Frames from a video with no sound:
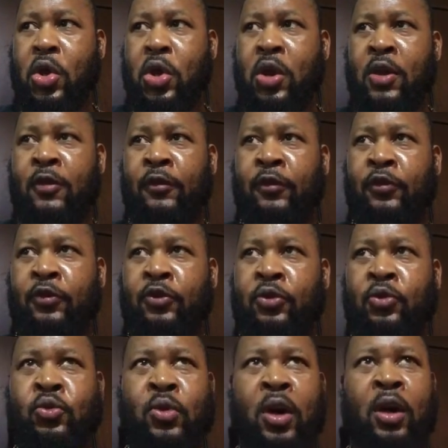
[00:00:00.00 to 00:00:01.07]
If
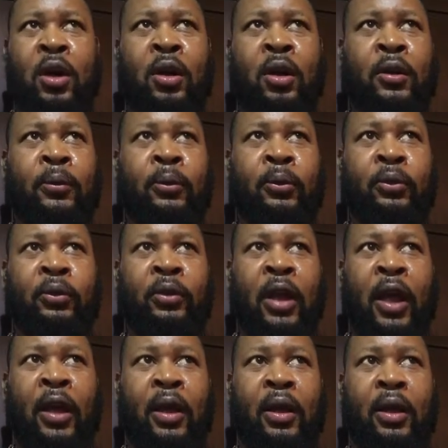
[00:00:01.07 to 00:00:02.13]
you are
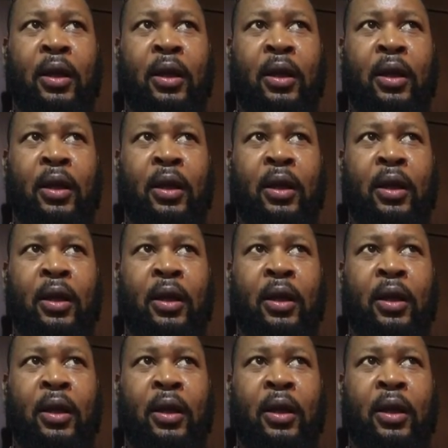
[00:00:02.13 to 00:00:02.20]
like